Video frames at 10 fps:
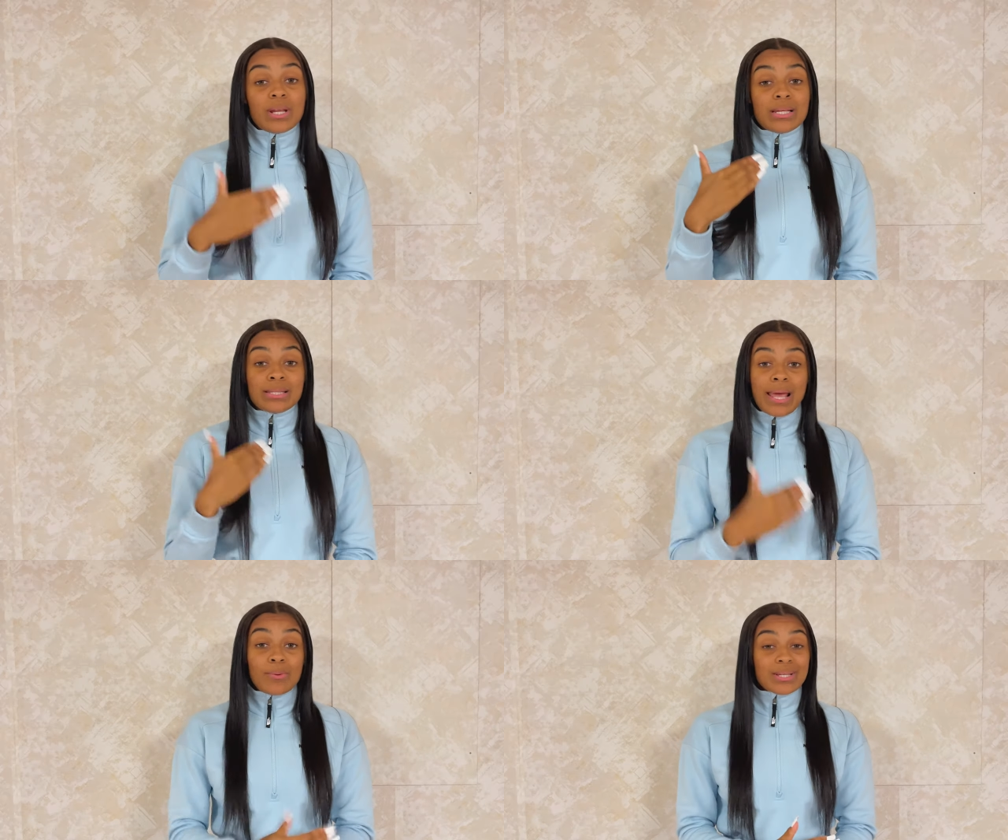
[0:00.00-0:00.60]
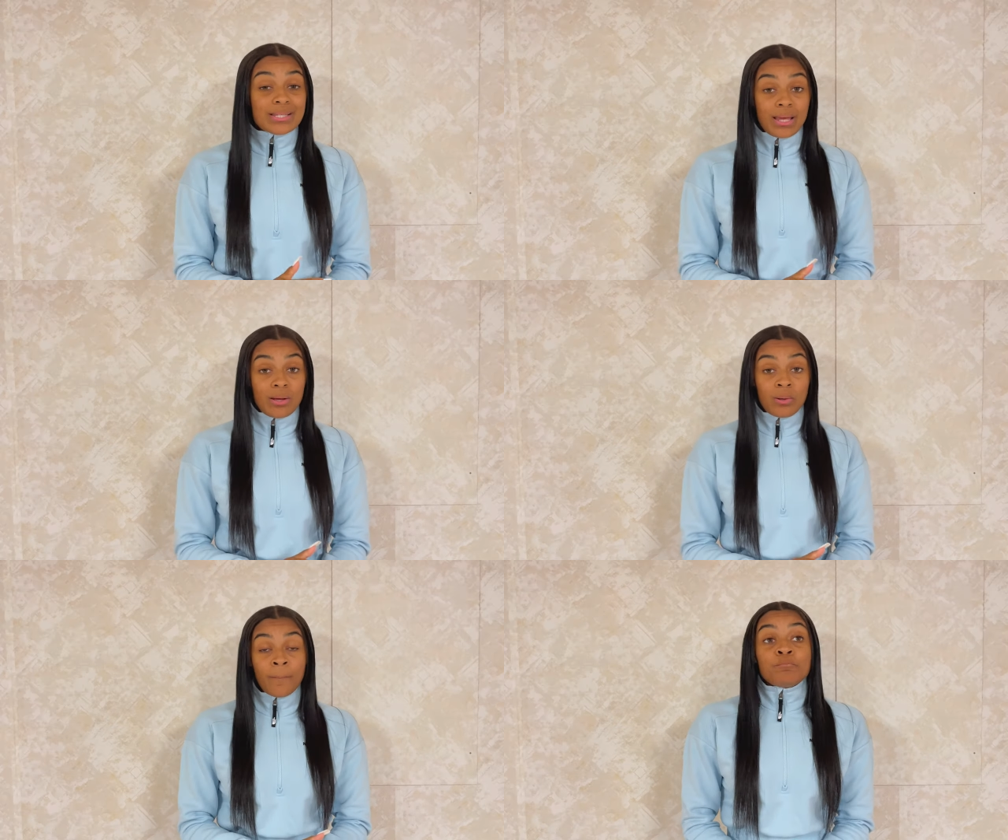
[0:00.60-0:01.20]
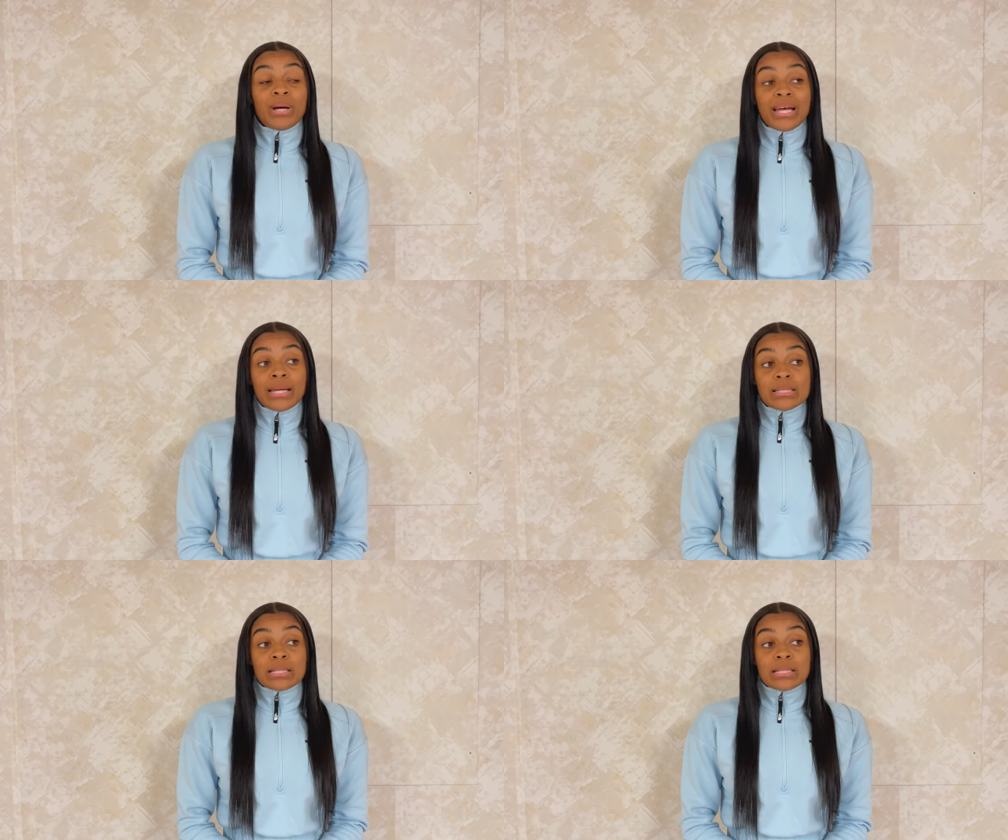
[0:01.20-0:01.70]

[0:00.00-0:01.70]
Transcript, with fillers: they stay with a sale but